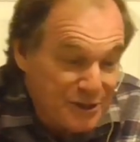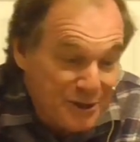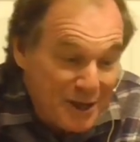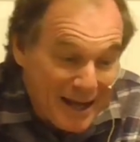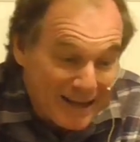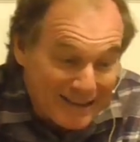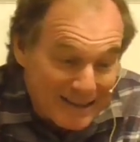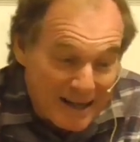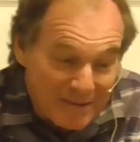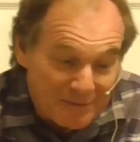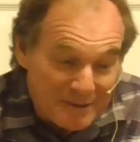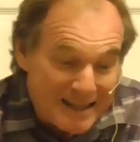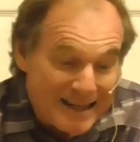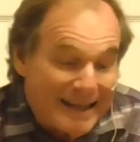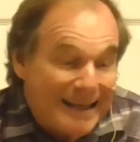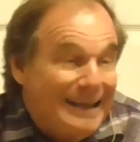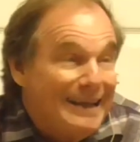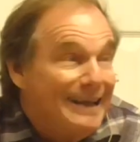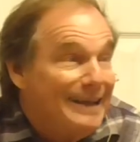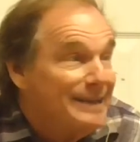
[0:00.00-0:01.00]
you get enough to
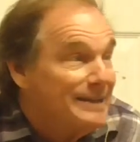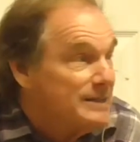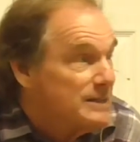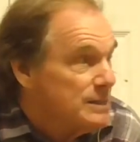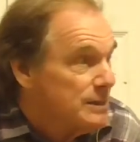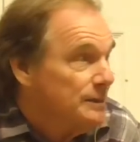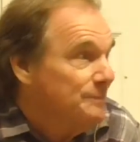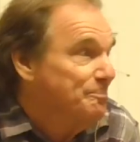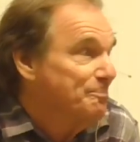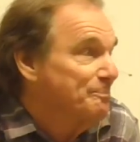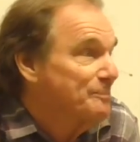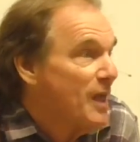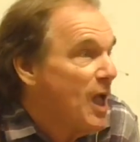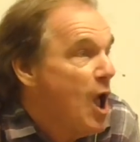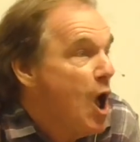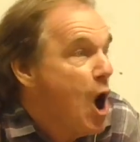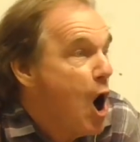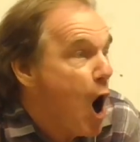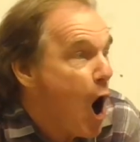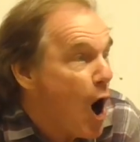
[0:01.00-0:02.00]
eat?
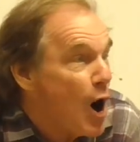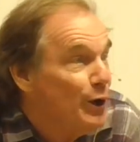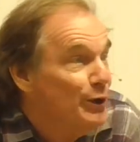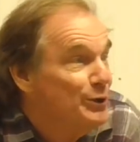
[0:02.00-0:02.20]
Are